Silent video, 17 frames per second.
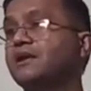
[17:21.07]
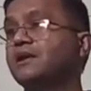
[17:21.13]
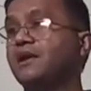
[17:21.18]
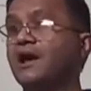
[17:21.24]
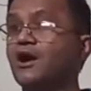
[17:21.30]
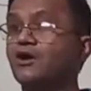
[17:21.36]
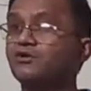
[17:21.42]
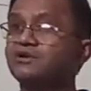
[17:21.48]

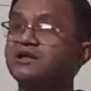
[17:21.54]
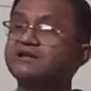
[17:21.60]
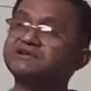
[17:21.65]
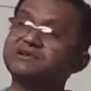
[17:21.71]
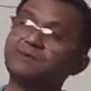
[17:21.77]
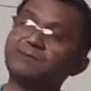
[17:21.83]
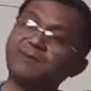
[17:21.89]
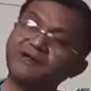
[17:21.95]

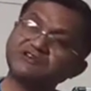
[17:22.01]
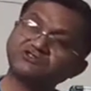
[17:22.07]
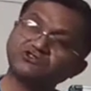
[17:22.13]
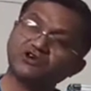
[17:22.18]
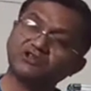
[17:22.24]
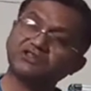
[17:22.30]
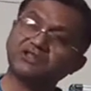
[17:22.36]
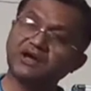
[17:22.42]
Loudness
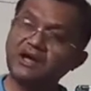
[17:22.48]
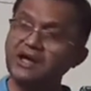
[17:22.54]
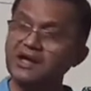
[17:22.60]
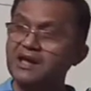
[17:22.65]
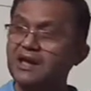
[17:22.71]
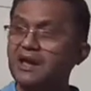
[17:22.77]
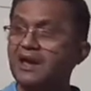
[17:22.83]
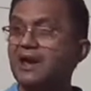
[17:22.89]
depends on
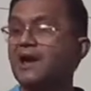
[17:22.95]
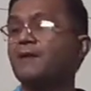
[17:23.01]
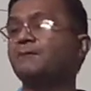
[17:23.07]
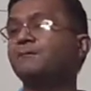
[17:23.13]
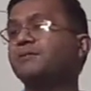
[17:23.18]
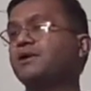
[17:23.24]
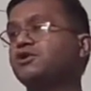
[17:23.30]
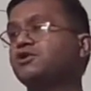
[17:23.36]
the
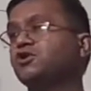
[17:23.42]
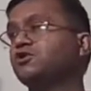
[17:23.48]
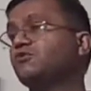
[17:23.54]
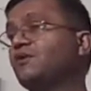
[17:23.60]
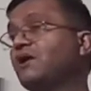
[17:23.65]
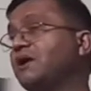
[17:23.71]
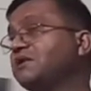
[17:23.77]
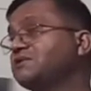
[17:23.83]

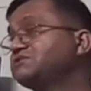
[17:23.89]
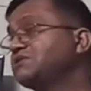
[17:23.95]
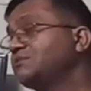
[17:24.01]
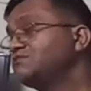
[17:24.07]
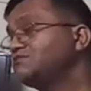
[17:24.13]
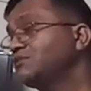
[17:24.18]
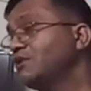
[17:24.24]
amplitude wise,